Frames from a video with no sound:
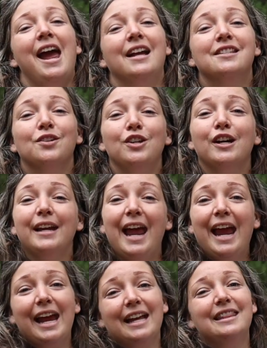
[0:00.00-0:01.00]
And so you're going
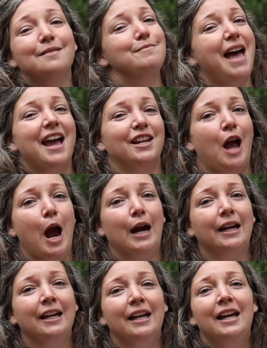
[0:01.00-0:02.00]
to hand them that
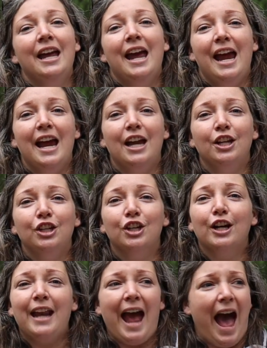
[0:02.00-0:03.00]
yarn, and
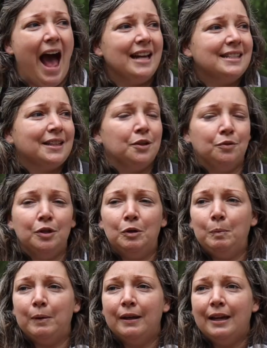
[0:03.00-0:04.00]
you're going to ask the
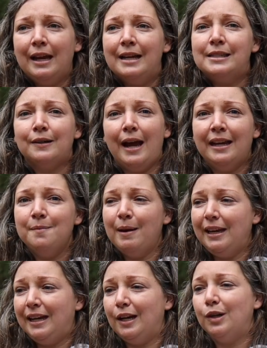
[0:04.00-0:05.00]
group, is there
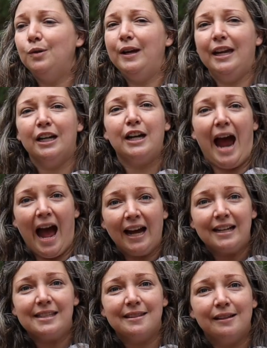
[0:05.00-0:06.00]
anybody here who
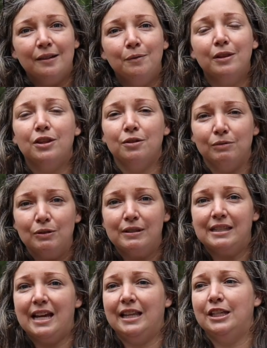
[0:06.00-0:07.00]
interacts with the
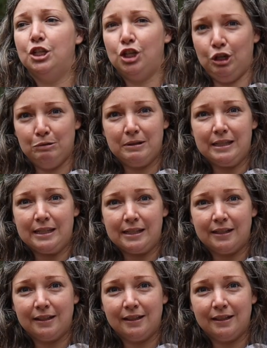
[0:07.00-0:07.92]
roots and the shoots?